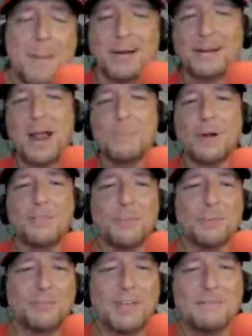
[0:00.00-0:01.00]
Montgomery
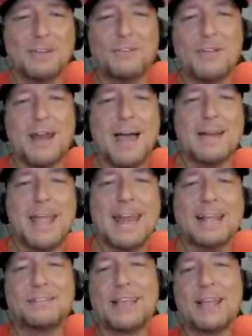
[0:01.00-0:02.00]
threw seven shutout
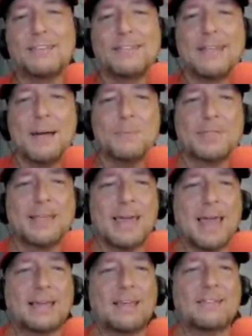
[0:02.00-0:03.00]
innings against them with the
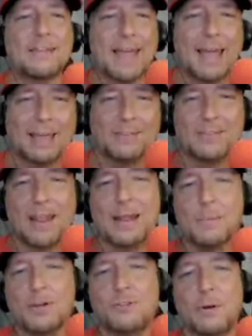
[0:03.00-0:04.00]
Yankees at Yankee
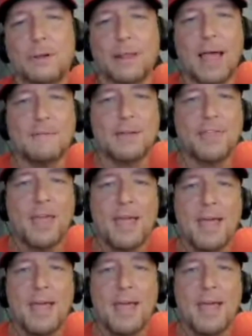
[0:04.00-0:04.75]
Stadium on June 11th.